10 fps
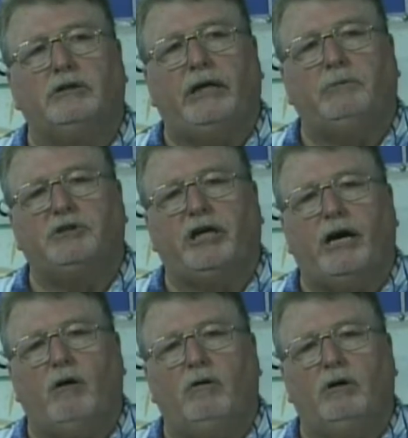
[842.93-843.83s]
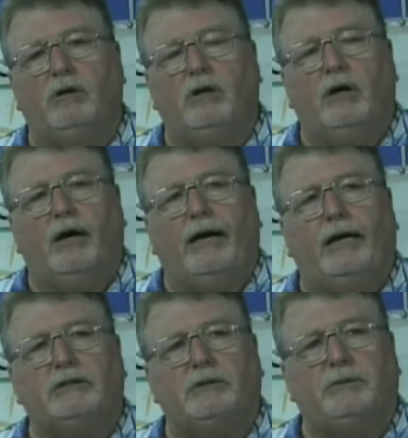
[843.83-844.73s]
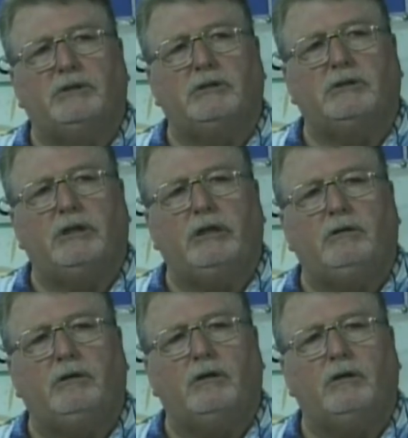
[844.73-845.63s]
James Chow. I asked him, has the city